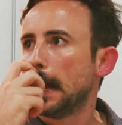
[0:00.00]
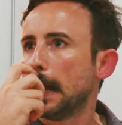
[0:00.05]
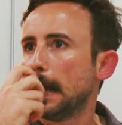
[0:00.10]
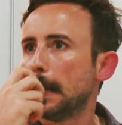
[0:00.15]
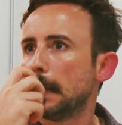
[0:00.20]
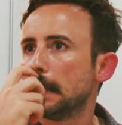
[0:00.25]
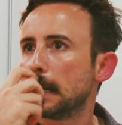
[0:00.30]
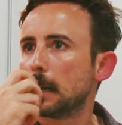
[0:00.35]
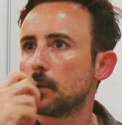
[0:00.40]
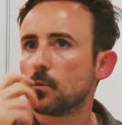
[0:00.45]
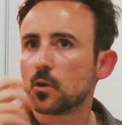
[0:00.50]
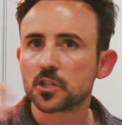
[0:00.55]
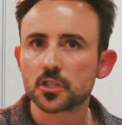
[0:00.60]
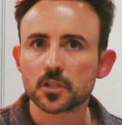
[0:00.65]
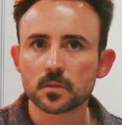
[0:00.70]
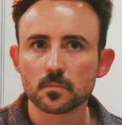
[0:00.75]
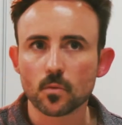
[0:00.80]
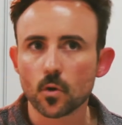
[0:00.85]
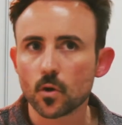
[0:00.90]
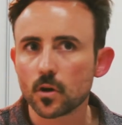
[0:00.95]
And I watched
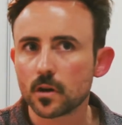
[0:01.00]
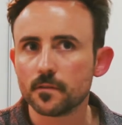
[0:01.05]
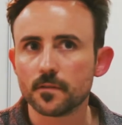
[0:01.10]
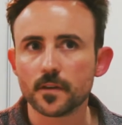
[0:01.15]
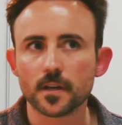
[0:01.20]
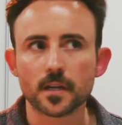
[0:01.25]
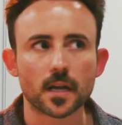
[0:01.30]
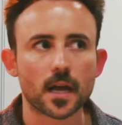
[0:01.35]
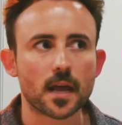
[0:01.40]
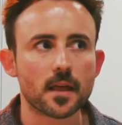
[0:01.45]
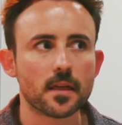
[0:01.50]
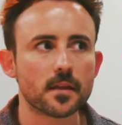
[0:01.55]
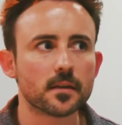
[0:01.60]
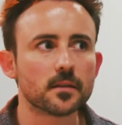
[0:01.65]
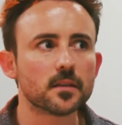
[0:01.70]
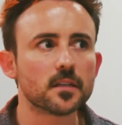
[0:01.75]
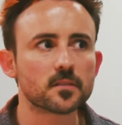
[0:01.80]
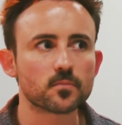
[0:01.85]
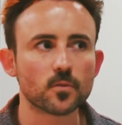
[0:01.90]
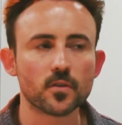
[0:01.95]
some more of it,
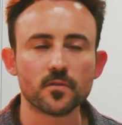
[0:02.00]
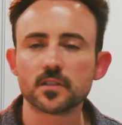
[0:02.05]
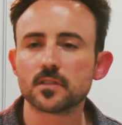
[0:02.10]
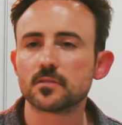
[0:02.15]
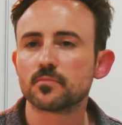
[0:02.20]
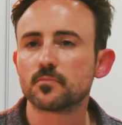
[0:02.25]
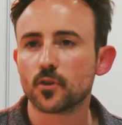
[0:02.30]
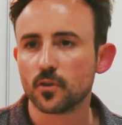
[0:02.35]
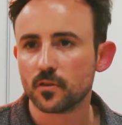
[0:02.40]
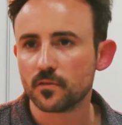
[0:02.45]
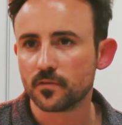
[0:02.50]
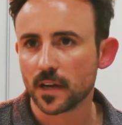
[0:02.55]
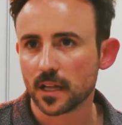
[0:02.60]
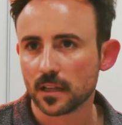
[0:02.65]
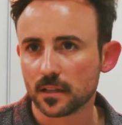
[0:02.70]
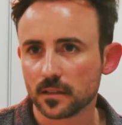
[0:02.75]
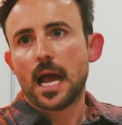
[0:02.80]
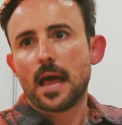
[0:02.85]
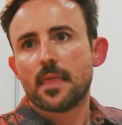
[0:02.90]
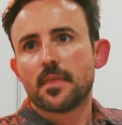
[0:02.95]
and this movie's
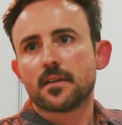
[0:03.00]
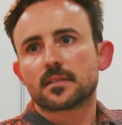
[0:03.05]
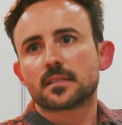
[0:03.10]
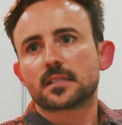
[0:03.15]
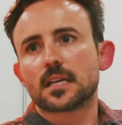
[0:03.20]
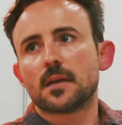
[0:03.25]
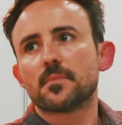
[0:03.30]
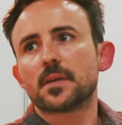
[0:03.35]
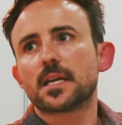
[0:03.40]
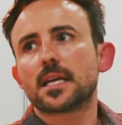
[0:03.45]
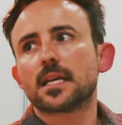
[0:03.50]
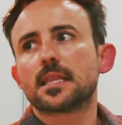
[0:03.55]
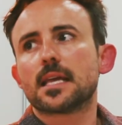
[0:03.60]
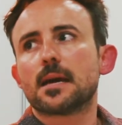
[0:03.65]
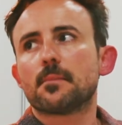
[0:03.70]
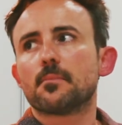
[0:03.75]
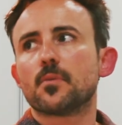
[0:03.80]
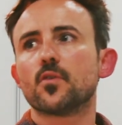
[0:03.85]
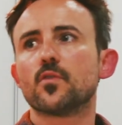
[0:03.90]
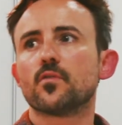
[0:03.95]
Goodfellas. And there's something in
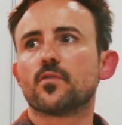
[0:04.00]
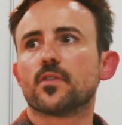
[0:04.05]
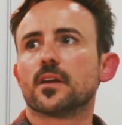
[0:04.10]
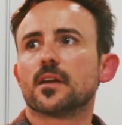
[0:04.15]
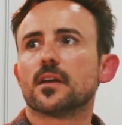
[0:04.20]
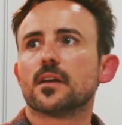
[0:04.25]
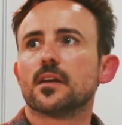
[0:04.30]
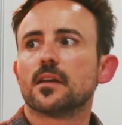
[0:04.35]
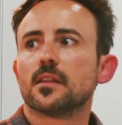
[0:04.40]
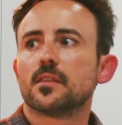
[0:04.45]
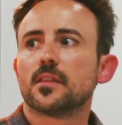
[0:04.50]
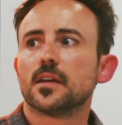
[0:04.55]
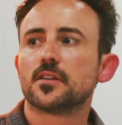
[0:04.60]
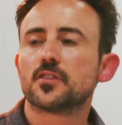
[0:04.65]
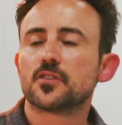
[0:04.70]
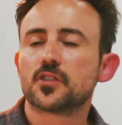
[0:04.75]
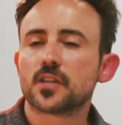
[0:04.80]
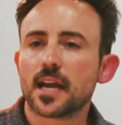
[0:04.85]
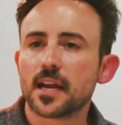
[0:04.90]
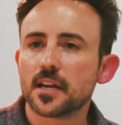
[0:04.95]
that movie
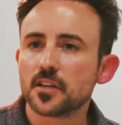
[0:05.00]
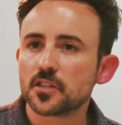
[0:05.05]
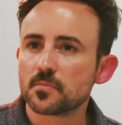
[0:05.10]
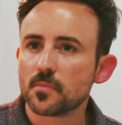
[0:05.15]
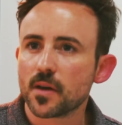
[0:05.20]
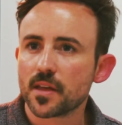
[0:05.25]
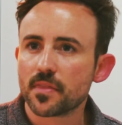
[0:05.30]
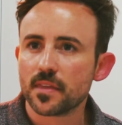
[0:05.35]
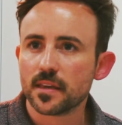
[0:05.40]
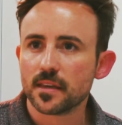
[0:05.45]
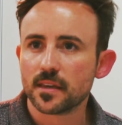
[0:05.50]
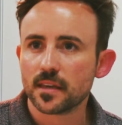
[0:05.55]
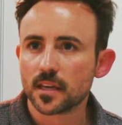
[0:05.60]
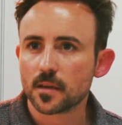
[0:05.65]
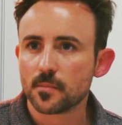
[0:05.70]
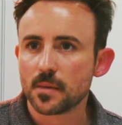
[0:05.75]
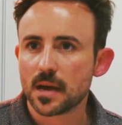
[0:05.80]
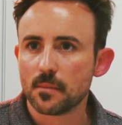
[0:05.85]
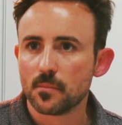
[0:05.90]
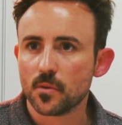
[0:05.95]
that changed my thinking
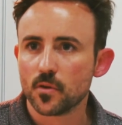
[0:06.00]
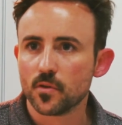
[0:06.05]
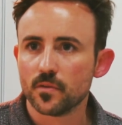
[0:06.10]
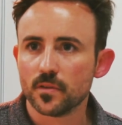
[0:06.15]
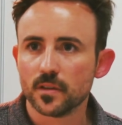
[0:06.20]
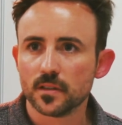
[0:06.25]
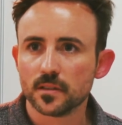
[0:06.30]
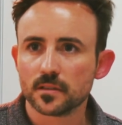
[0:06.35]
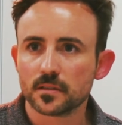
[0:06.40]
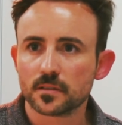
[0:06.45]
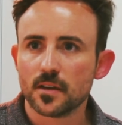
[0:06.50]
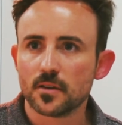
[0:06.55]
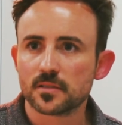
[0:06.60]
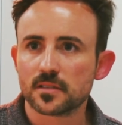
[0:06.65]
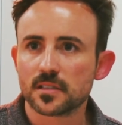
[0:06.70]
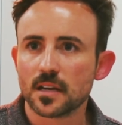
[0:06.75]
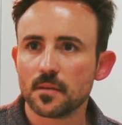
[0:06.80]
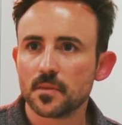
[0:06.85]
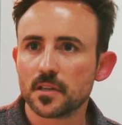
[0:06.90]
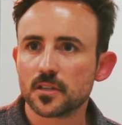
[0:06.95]
thinking about movies. There
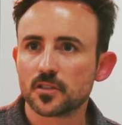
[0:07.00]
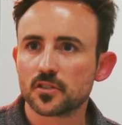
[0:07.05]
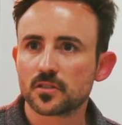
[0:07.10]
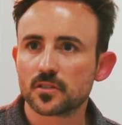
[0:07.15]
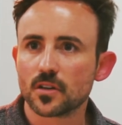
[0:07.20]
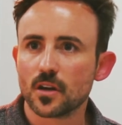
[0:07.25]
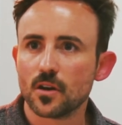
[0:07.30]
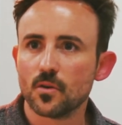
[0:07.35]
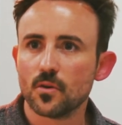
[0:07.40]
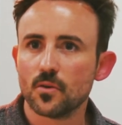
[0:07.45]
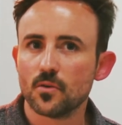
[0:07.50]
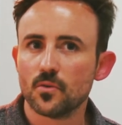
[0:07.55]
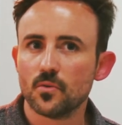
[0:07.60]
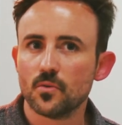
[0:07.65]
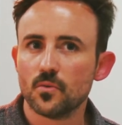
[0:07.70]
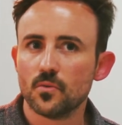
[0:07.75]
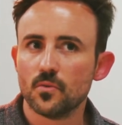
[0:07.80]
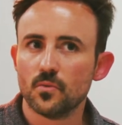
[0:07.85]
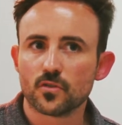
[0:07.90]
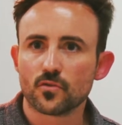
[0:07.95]
was something
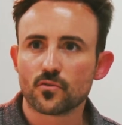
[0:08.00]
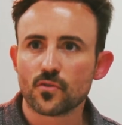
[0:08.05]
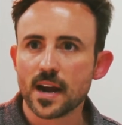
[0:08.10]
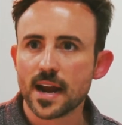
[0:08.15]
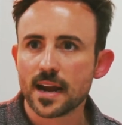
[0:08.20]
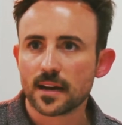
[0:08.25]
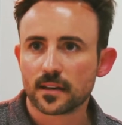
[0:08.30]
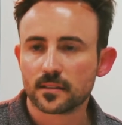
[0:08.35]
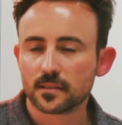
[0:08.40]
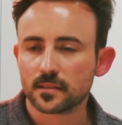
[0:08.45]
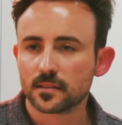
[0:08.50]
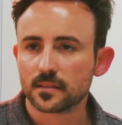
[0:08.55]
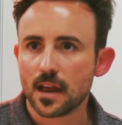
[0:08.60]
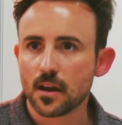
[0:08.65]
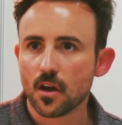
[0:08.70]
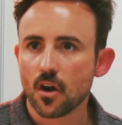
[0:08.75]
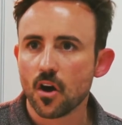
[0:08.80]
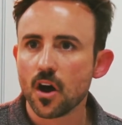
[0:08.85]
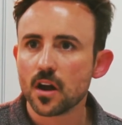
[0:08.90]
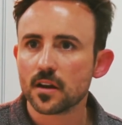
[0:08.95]
so direct
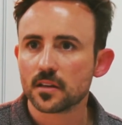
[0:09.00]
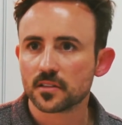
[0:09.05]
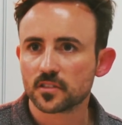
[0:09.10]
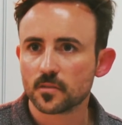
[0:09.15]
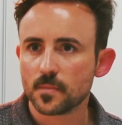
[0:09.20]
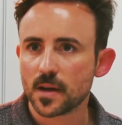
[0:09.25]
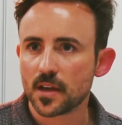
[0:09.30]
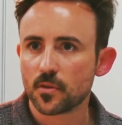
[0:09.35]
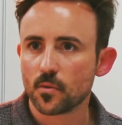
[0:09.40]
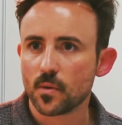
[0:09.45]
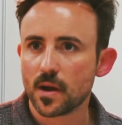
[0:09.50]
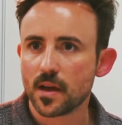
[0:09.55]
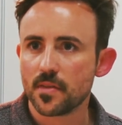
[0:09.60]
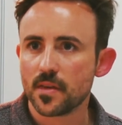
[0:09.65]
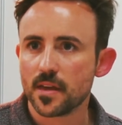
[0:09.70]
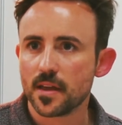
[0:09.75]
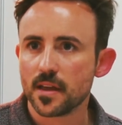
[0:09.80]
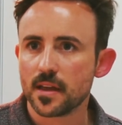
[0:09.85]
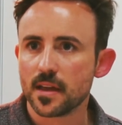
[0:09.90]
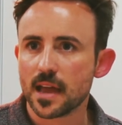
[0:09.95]
and honest about the way
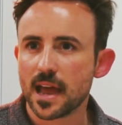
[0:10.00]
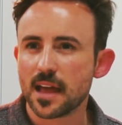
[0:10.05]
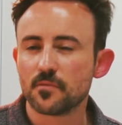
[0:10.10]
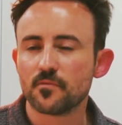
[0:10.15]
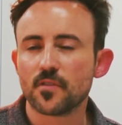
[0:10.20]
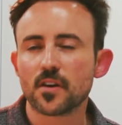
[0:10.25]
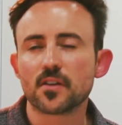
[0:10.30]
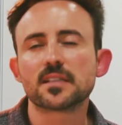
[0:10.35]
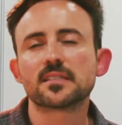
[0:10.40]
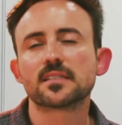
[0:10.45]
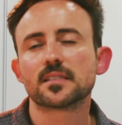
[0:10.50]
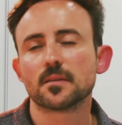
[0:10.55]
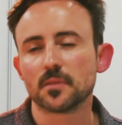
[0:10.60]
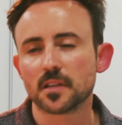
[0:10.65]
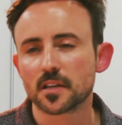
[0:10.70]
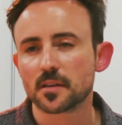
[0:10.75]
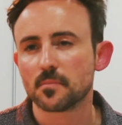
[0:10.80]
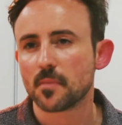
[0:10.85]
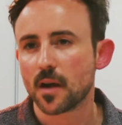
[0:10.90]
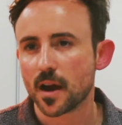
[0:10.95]
they, and very
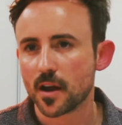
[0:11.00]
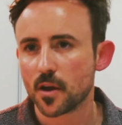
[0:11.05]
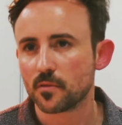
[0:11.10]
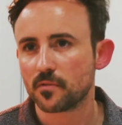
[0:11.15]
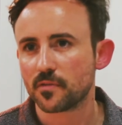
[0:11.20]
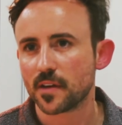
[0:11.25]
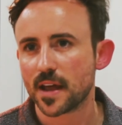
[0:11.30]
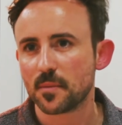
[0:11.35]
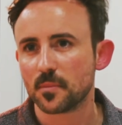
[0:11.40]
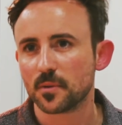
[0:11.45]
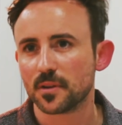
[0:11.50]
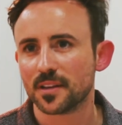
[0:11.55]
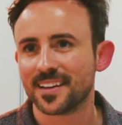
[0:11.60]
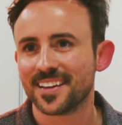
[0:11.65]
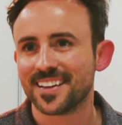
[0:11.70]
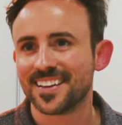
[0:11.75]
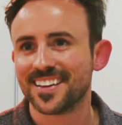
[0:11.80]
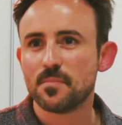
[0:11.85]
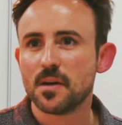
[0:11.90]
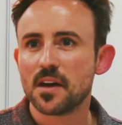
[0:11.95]
similar to my own
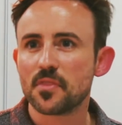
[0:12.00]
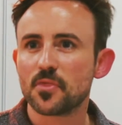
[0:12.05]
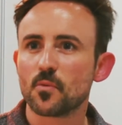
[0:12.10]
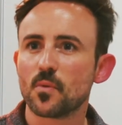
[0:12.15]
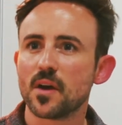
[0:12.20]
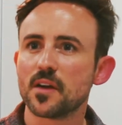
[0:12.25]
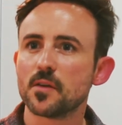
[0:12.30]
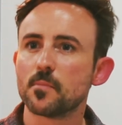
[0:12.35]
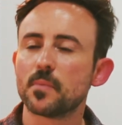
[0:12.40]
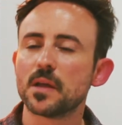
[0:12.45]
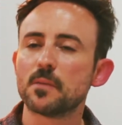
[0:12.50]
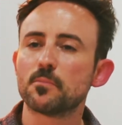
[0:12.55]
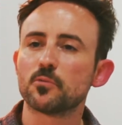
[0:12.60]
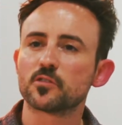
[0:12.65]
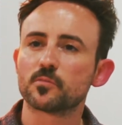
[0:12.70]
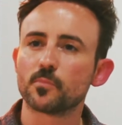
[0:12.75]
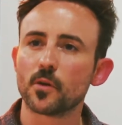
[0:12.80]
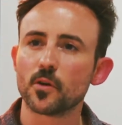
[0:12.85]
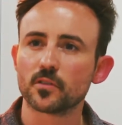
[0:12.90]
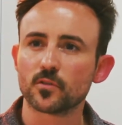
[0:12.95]
family, about the way people
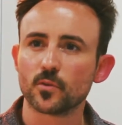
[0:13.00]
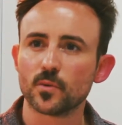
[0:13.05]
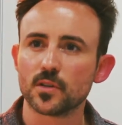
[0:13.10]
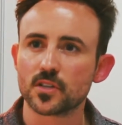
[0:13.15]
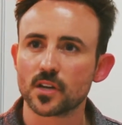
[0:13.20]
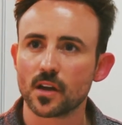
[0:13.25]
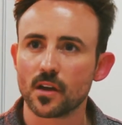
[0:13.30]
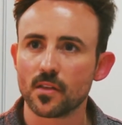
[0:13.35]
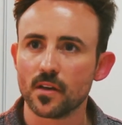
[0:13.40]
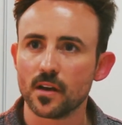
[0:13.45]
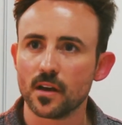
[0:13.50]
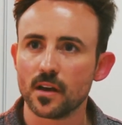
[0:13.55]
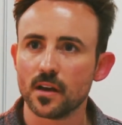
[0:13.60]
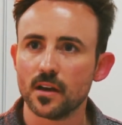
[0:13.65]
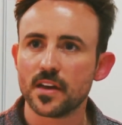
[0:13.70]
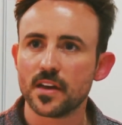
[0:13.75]
spoke to each other,